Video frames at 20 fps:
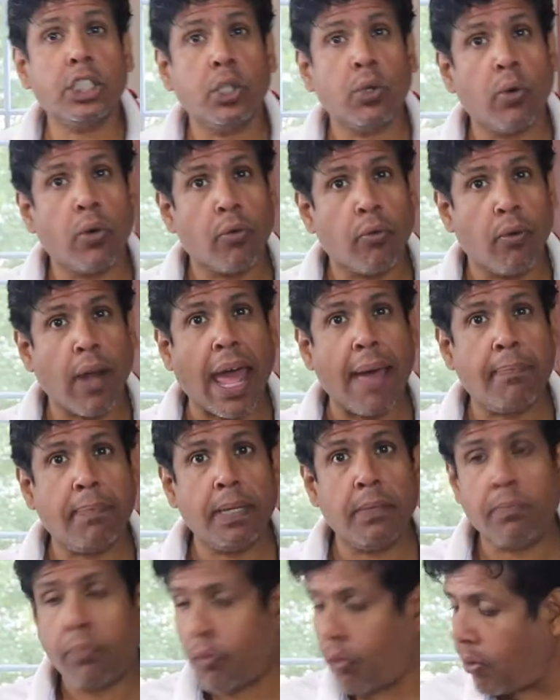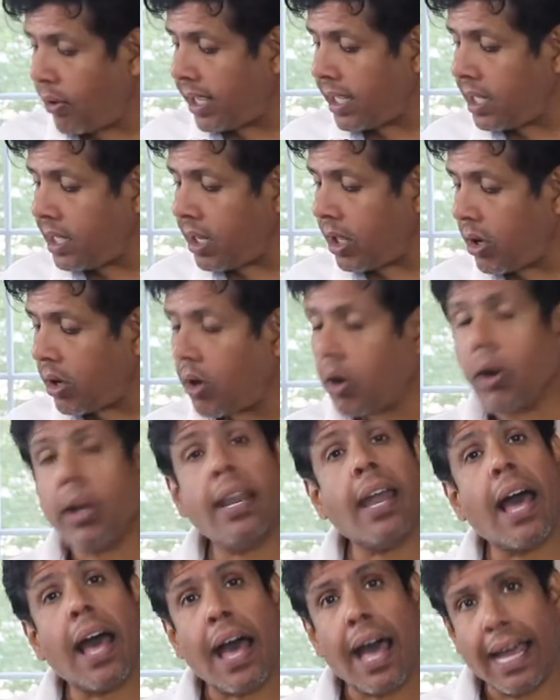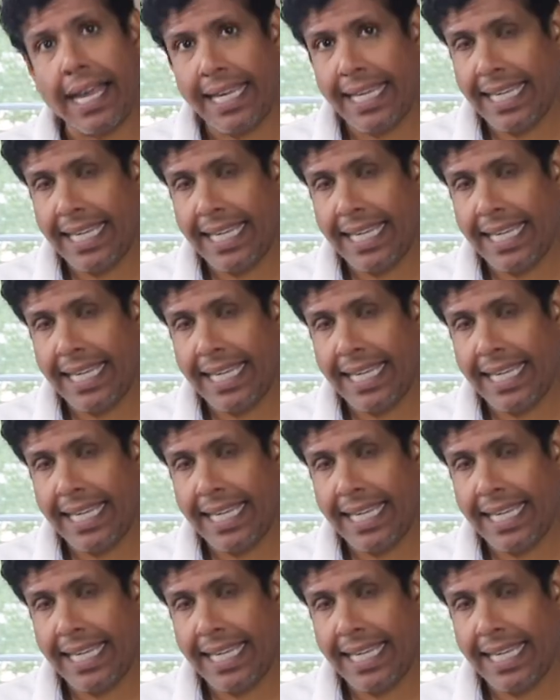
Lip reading: to a rapid boil on a high